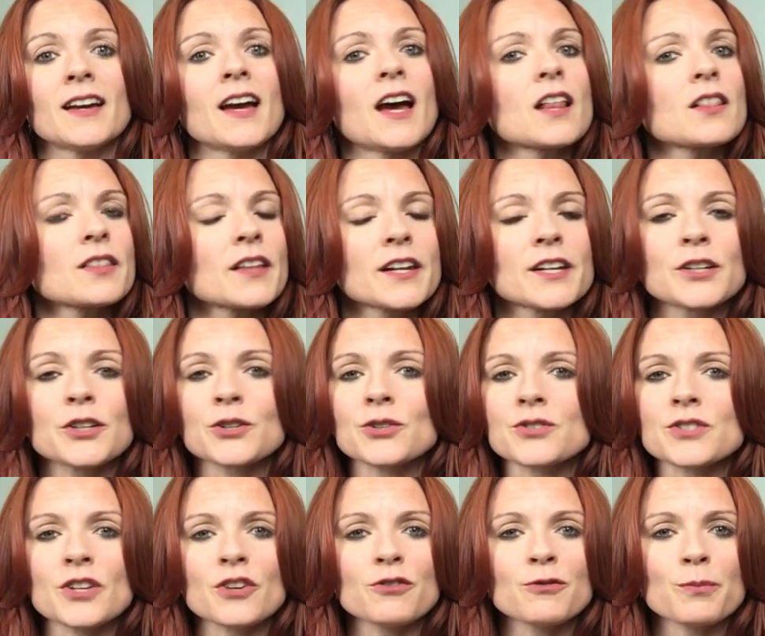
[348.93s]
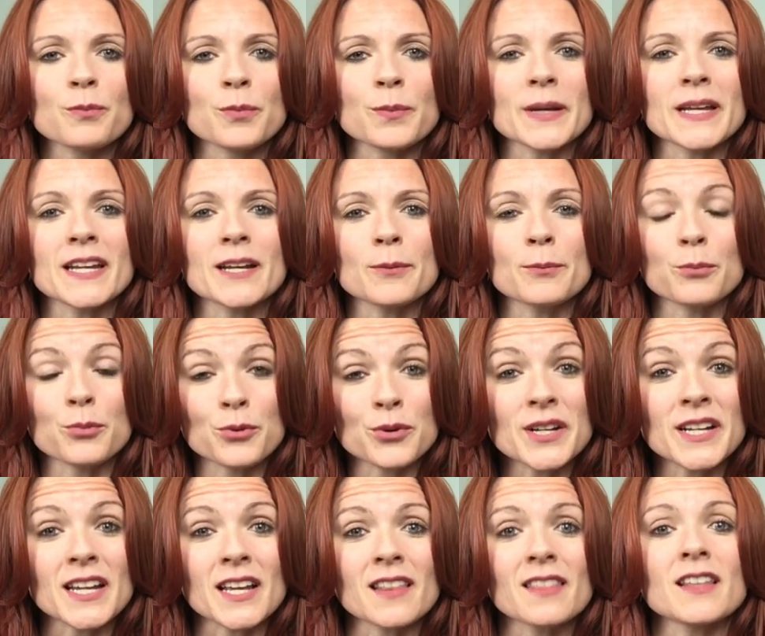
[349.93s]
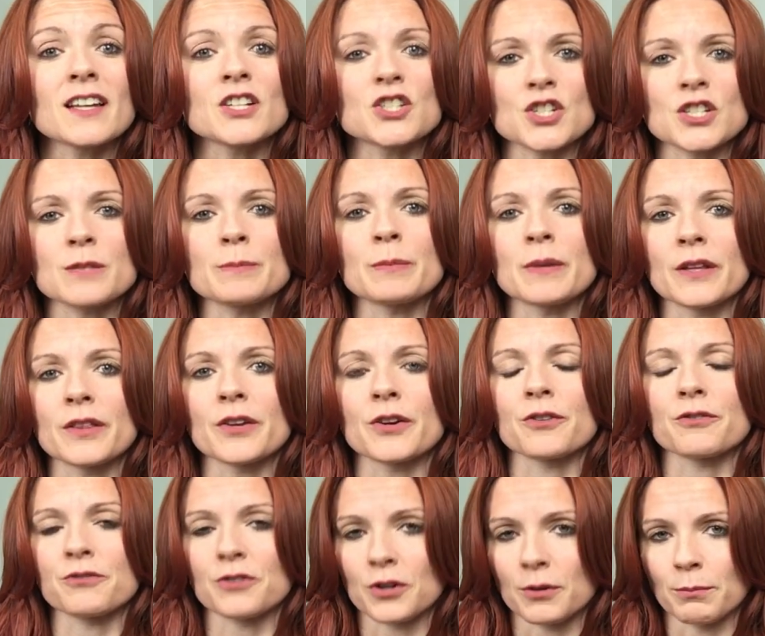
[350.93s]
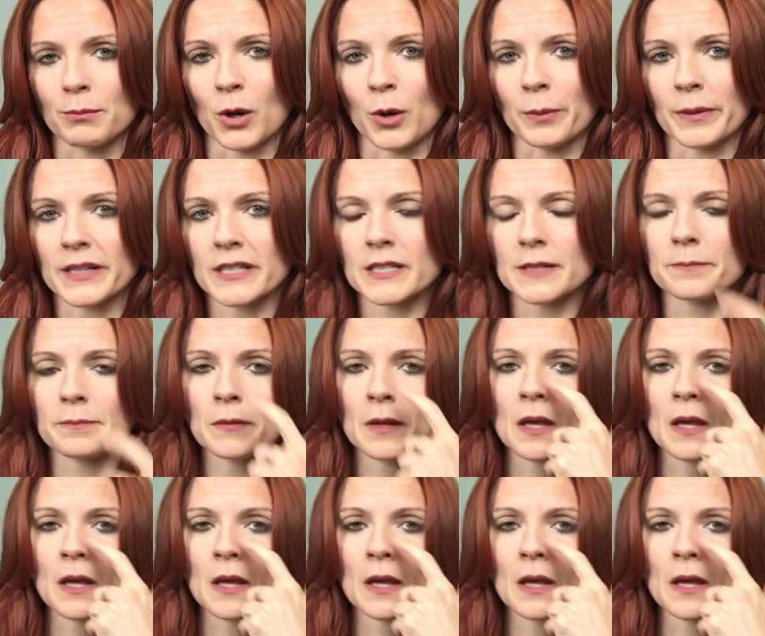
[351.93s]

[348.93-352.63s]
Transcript: And letting yourself breathe and just be there for a moment.